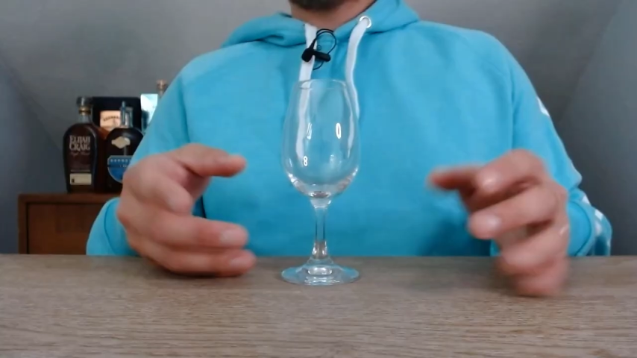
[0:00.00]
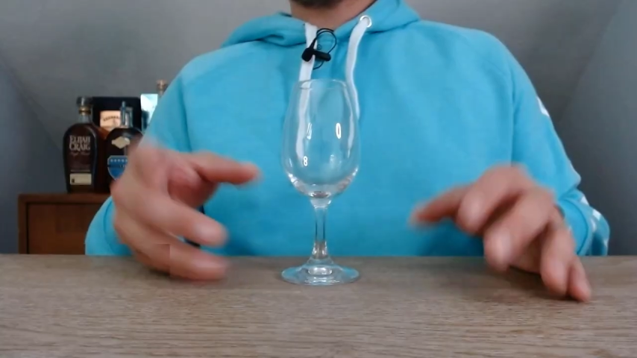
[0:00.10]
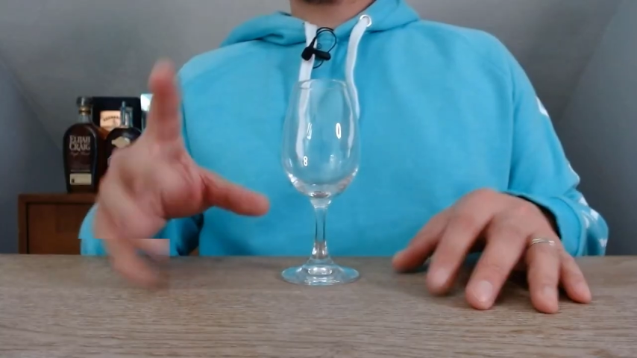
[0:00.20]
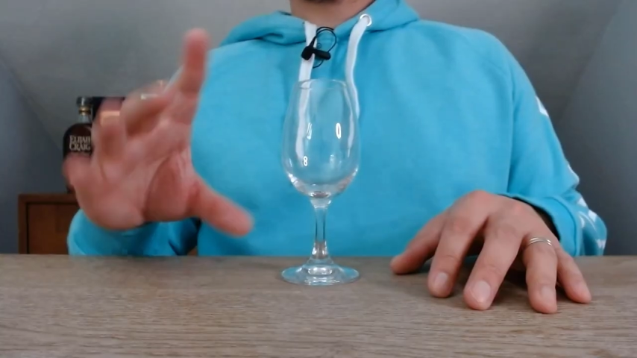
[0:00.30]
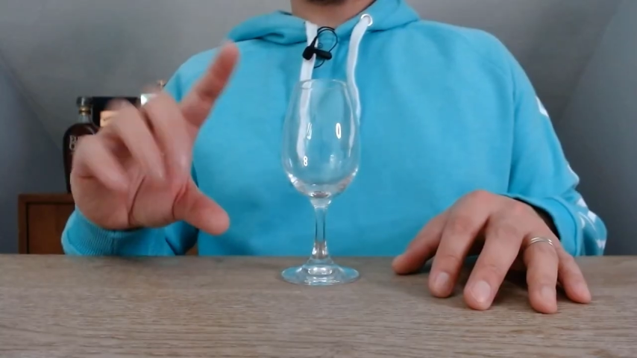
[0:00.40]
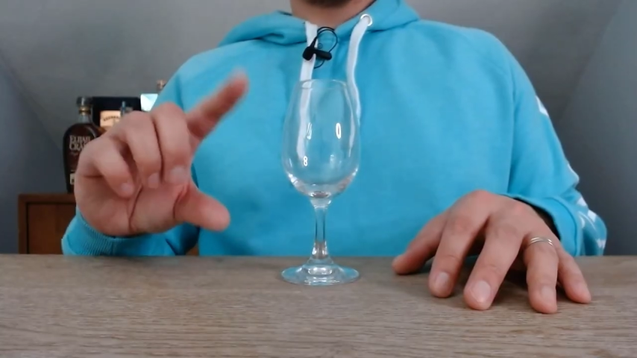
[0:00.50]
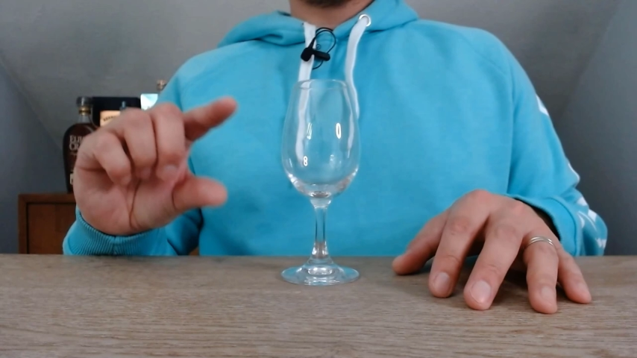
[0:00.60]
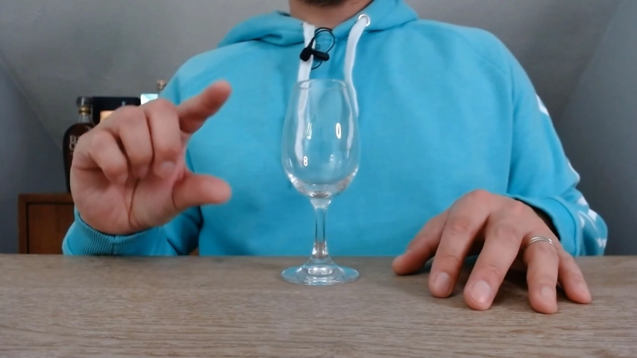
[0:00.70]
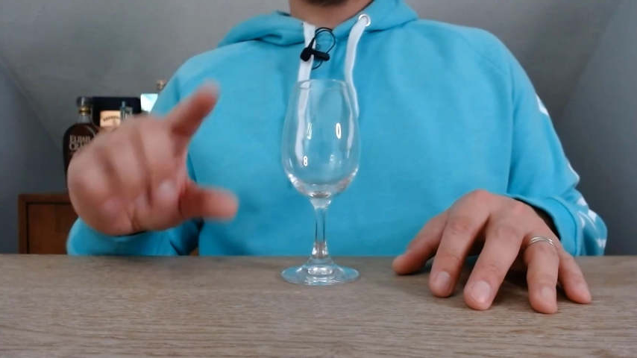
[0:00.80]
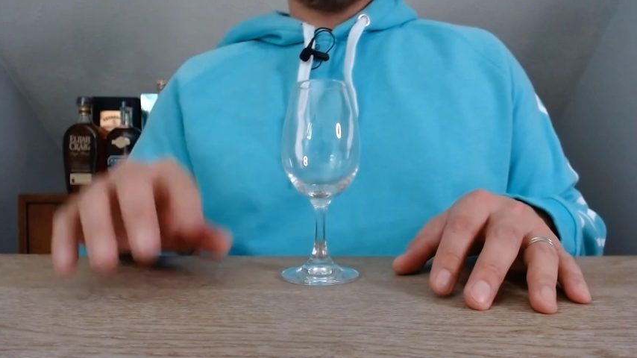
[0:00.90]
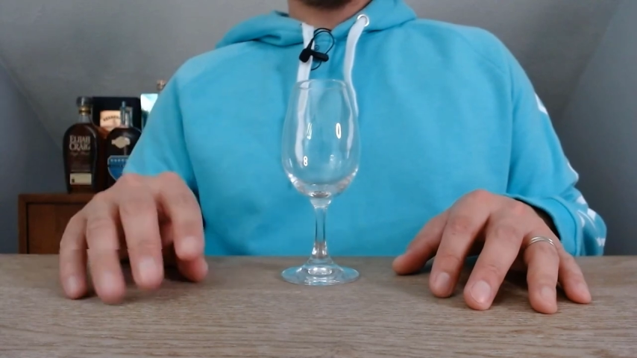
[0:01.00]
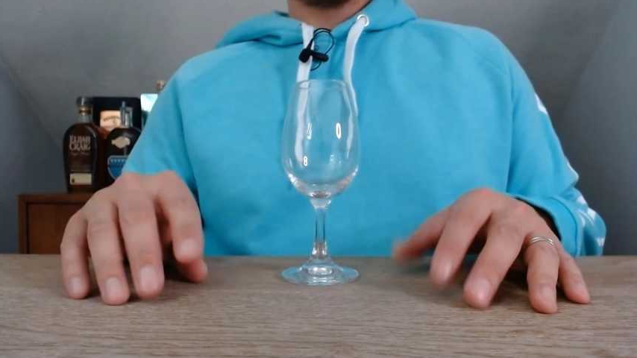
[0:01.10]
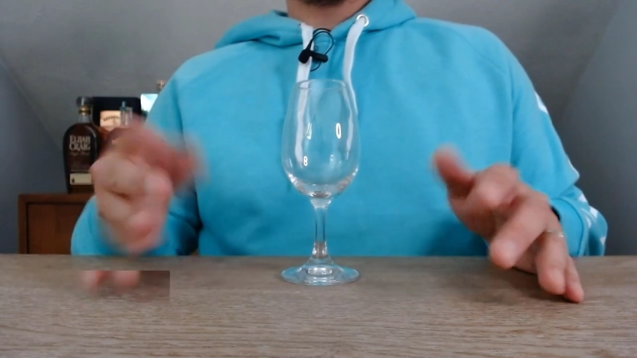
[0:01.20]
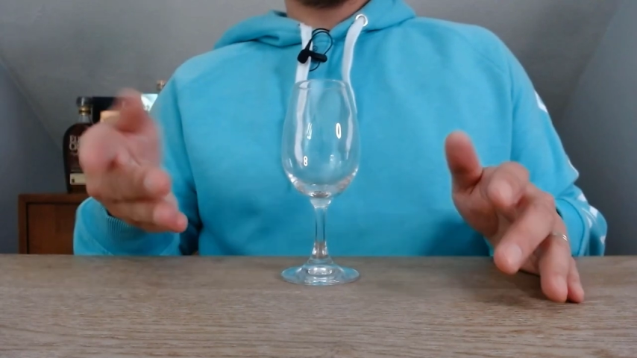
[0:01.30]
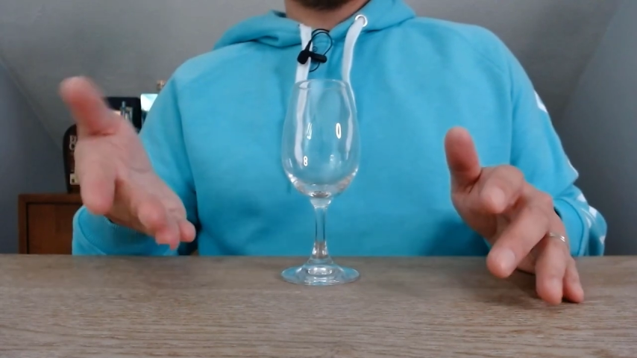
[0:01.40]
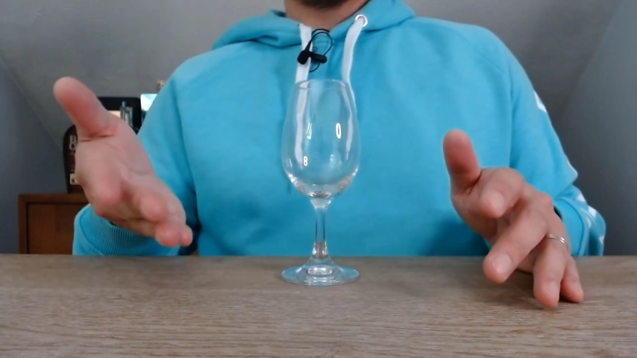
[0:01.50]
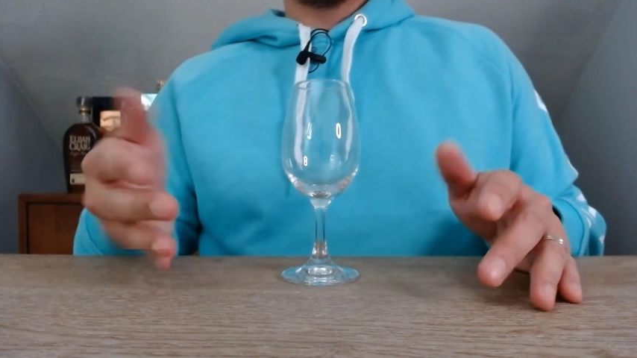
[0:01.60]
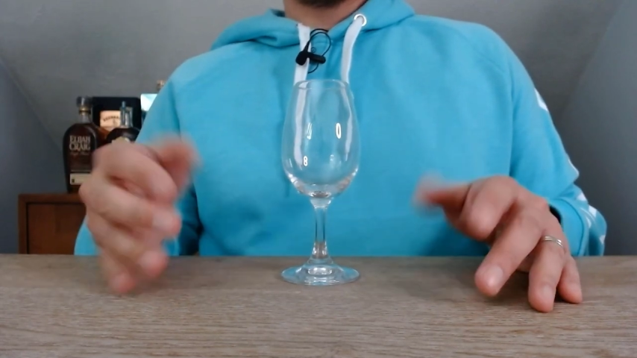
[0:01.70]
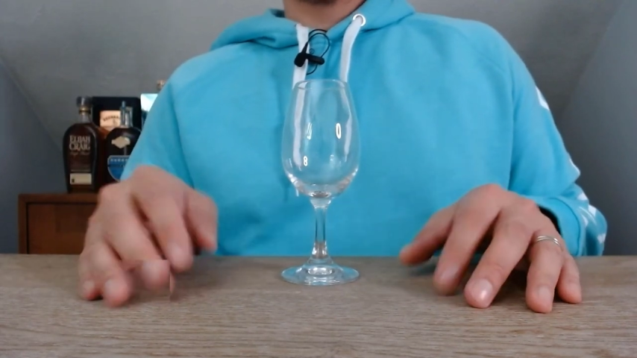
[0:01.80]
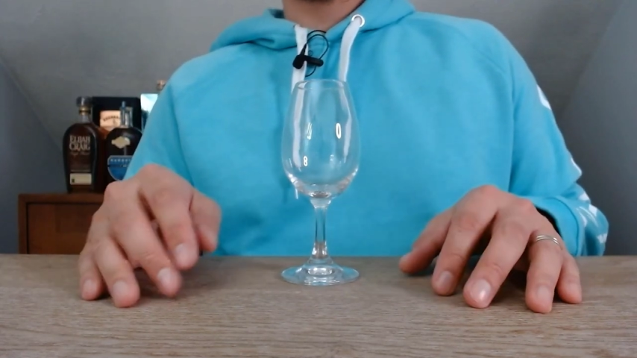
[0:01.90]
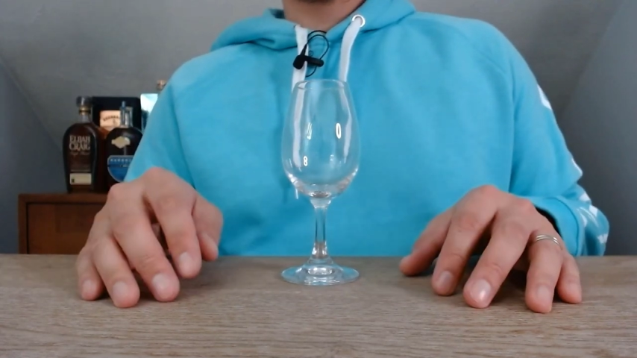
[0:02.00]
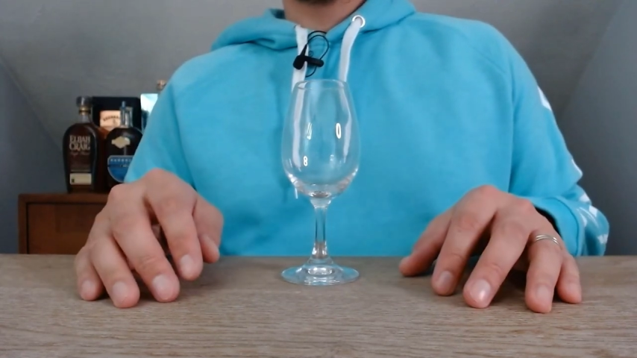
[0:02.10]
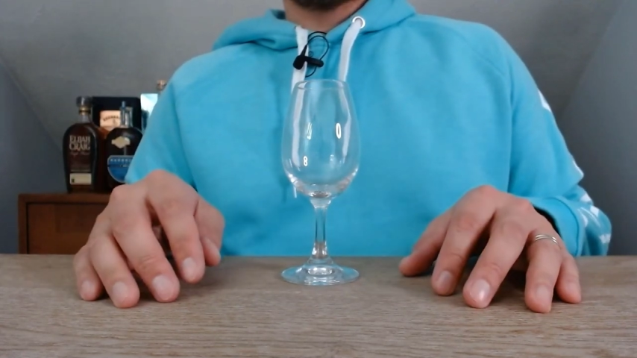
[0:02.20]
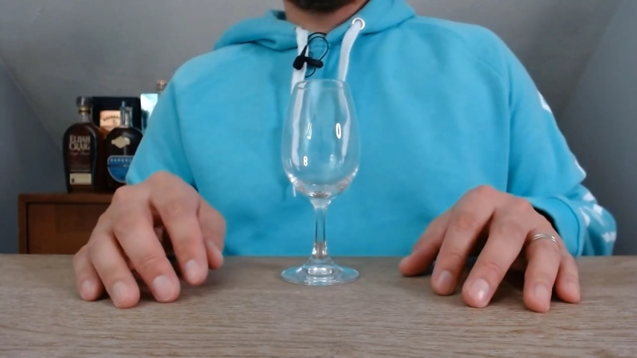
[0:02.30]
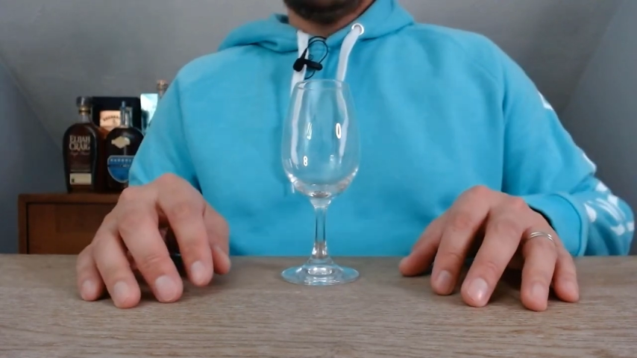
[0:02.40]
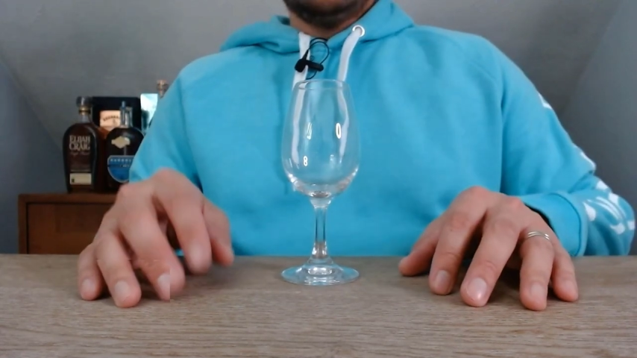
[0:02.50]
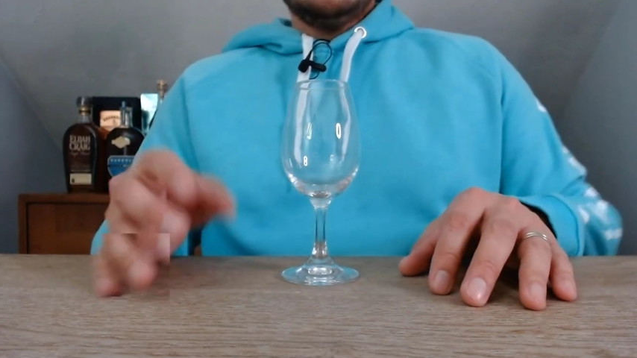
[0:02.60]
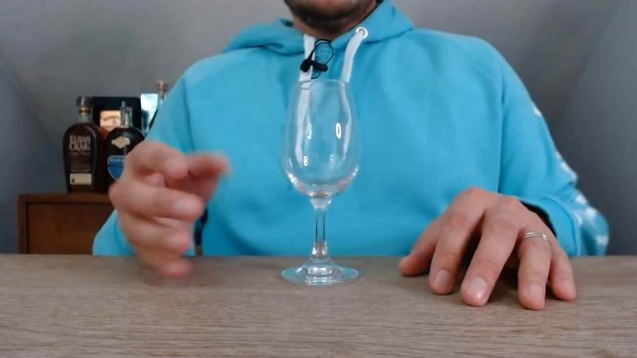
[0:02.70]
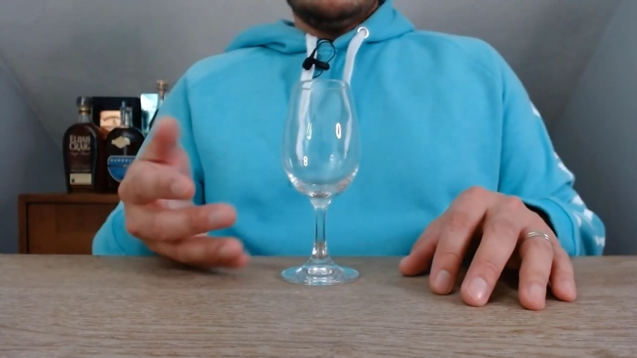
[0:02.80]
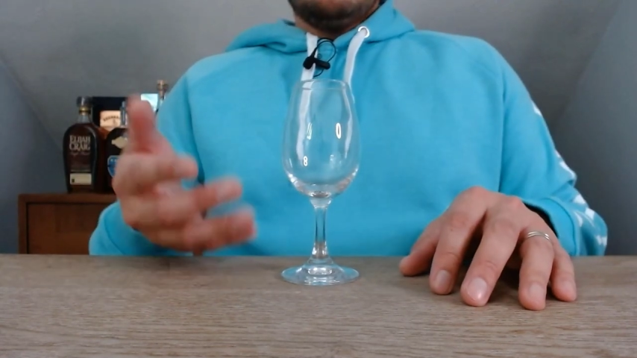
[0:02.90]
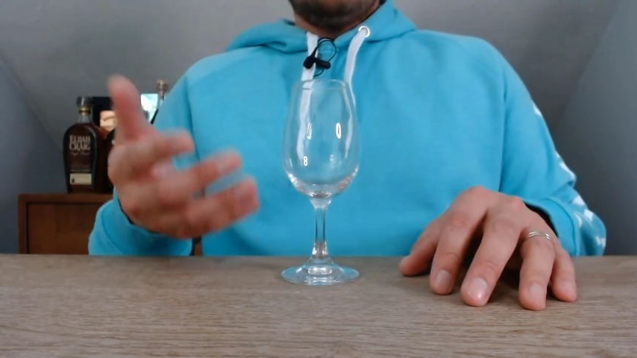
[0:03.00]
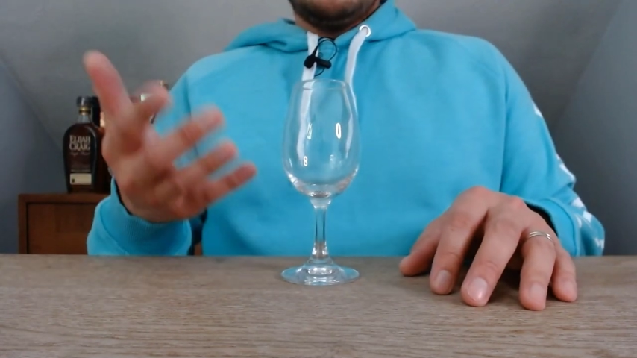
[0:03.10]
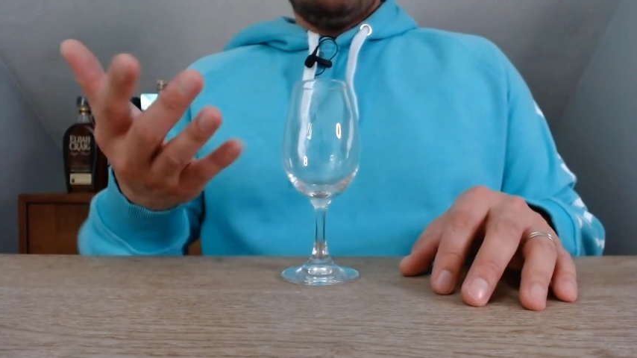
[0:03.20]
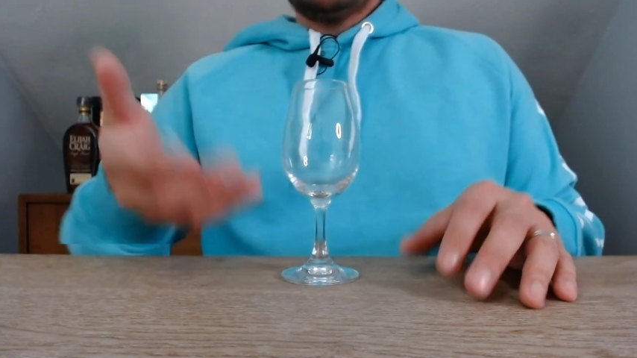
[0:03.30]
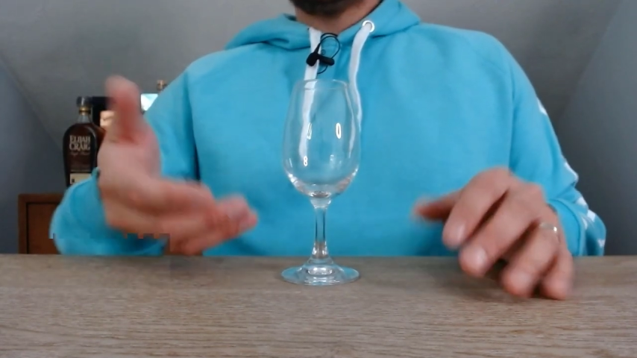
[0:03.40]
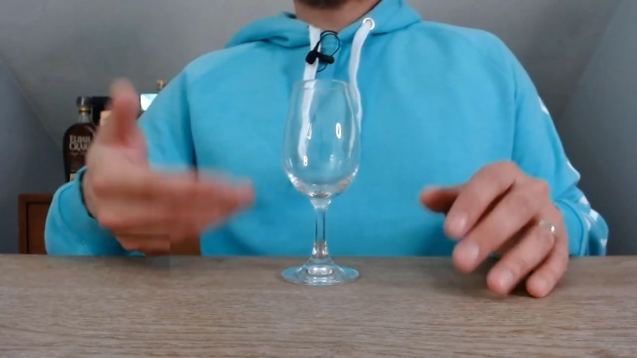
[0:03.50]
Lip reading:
(no speaker visible)